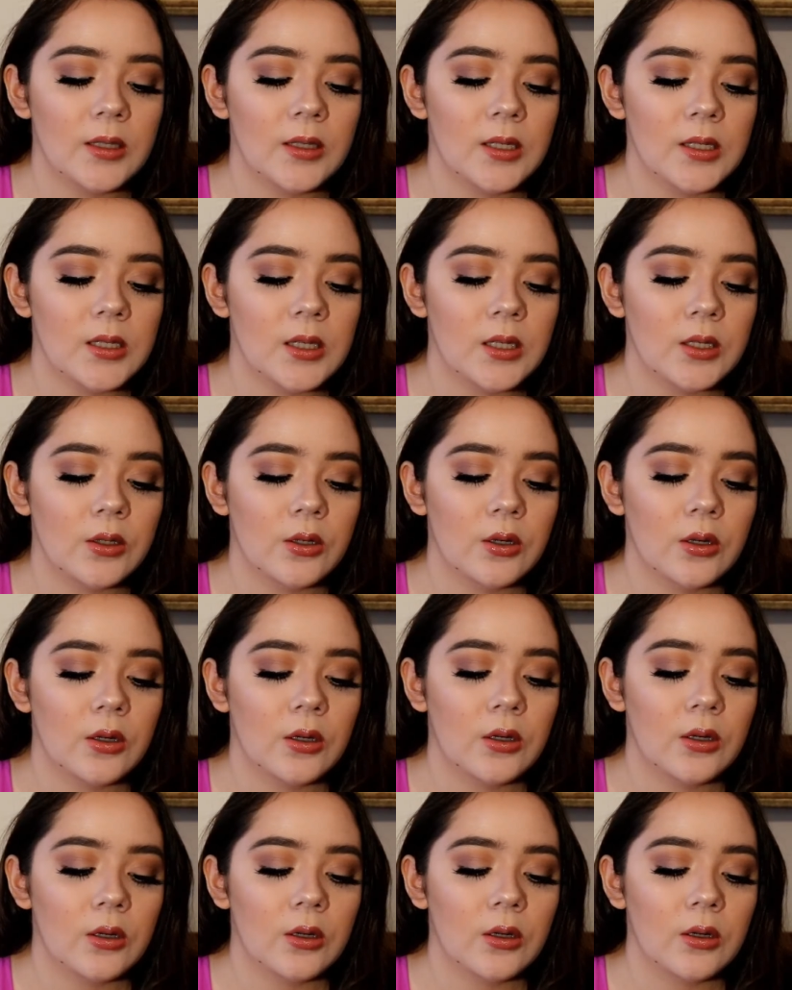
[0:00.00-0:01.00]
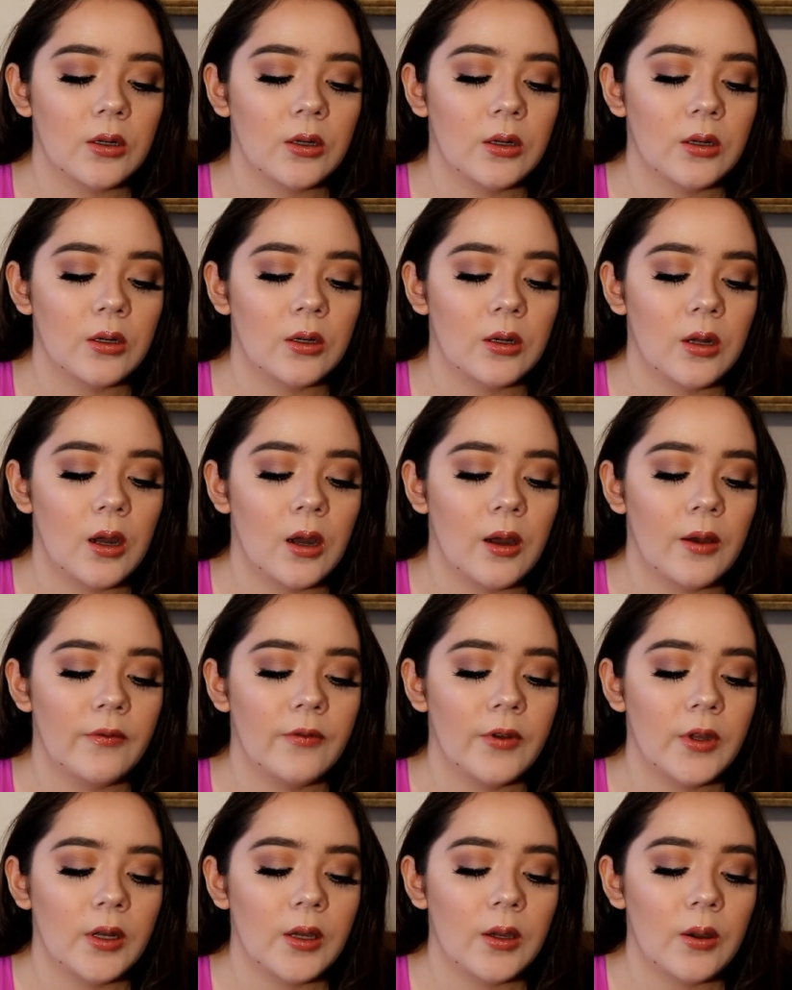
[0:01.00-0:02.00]
this in her
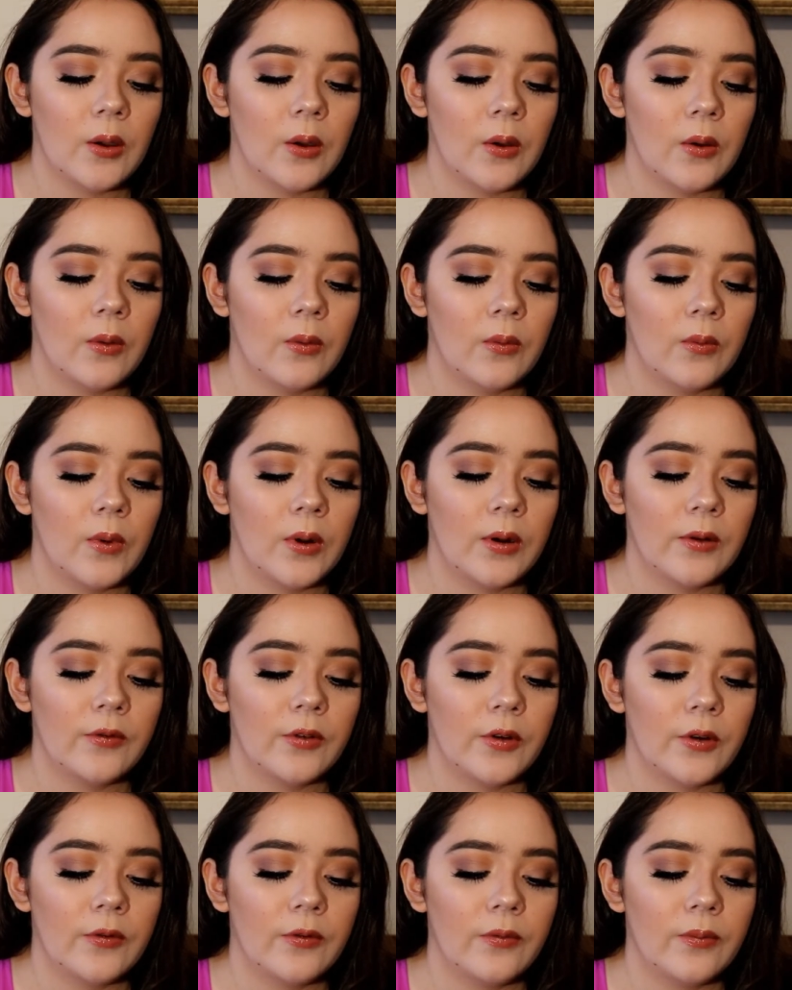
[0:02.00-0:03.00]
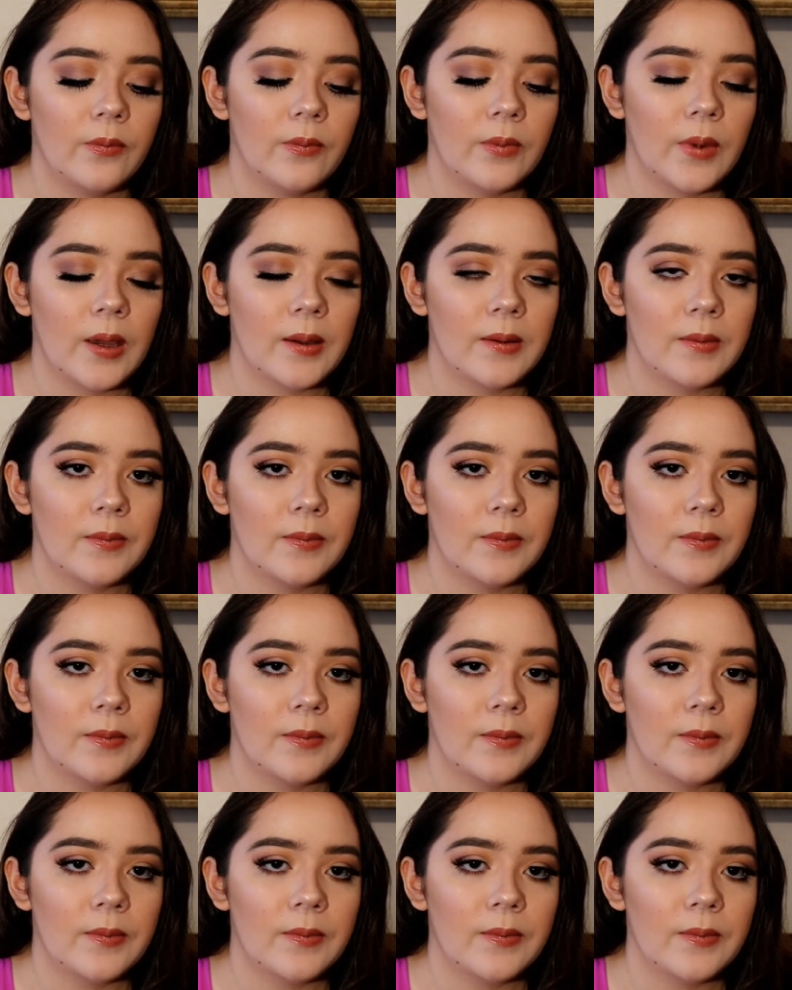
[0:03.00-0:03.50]
video, one of her, like,